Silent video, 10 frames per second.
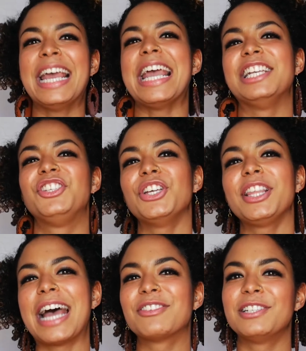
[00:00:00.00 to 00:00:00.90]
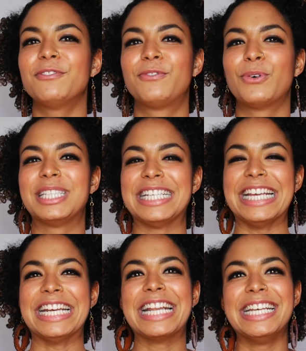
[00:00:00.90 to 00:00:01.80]
In
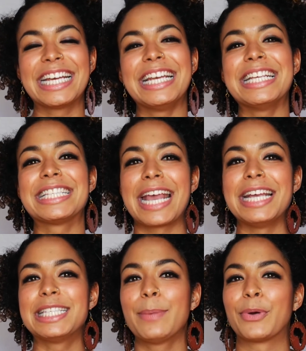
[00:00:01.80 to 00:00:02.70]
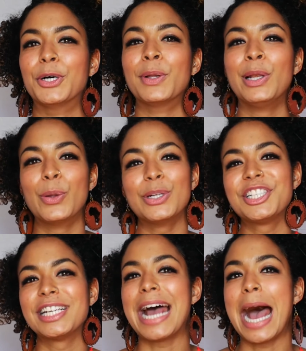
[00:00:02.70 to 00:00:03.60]
2014, Nicholas K. Sabrill launched
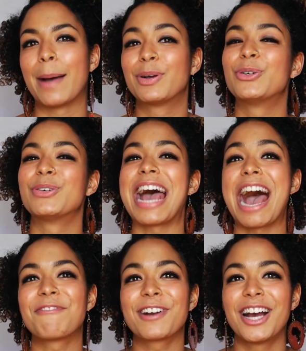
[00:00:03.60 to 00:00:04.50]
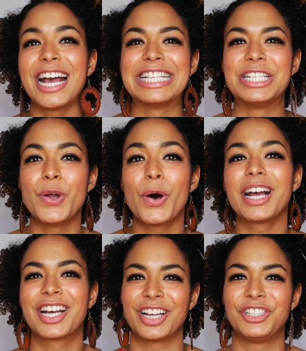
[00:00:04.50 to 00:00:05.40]
an app called Africa is Not a
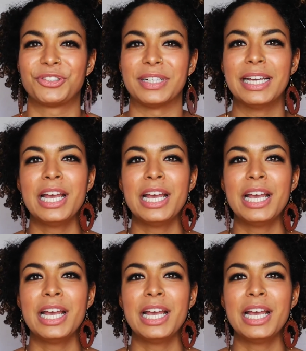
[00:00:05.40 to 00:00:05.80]
Country,